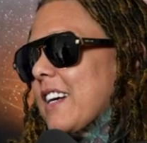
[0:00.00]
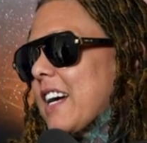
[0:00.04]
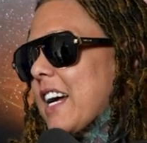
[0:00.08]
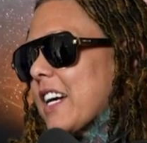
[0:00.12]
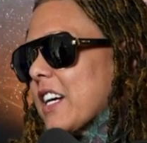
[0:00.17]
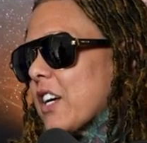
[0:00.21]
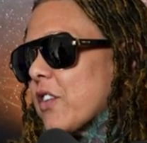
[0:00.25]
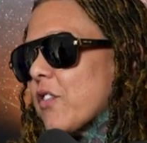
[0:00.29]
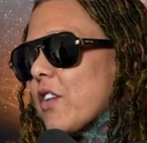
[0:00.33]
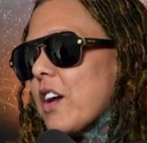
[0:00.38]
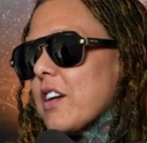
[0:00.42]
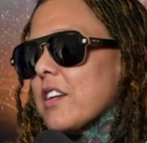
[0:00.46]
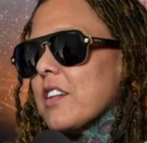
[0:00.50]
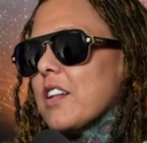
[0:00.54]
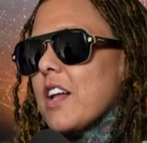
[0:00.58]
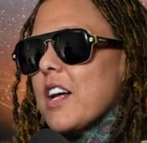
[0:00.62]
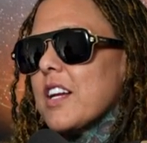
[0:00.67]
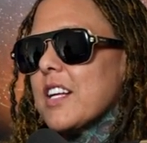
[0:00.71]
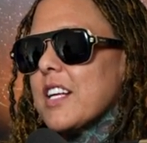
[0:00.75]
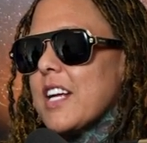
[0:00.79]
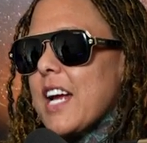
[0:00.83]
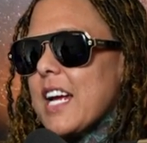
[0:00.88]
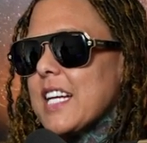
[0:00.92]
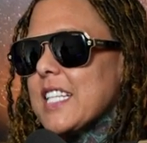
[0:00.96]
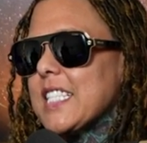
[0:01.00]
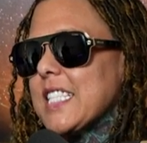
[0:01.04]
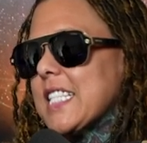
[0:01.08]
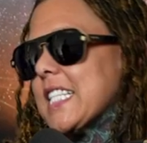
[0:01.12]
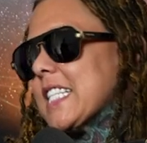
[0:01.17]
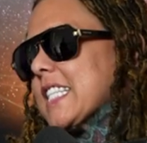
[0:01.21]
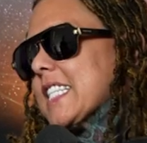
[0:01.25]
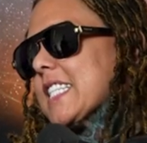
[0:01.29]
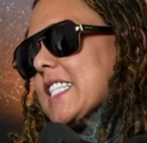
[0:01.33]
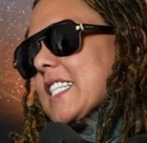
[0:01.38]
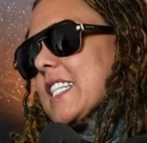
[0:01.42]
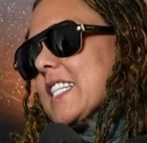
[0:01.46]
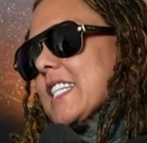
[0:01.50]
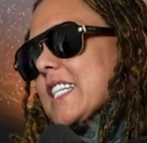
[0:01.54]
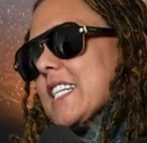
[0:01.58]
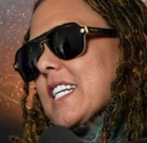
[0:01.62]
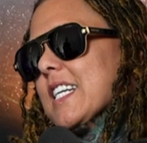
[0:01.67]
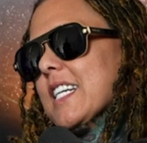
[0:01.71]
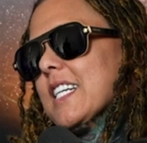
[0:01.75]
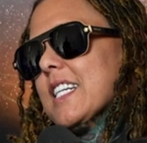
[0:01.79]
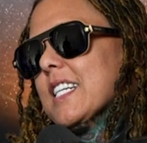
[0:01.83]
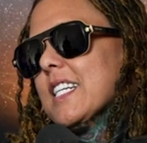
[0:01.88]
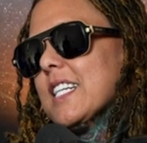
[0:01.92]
hanging around a lot of gangsters and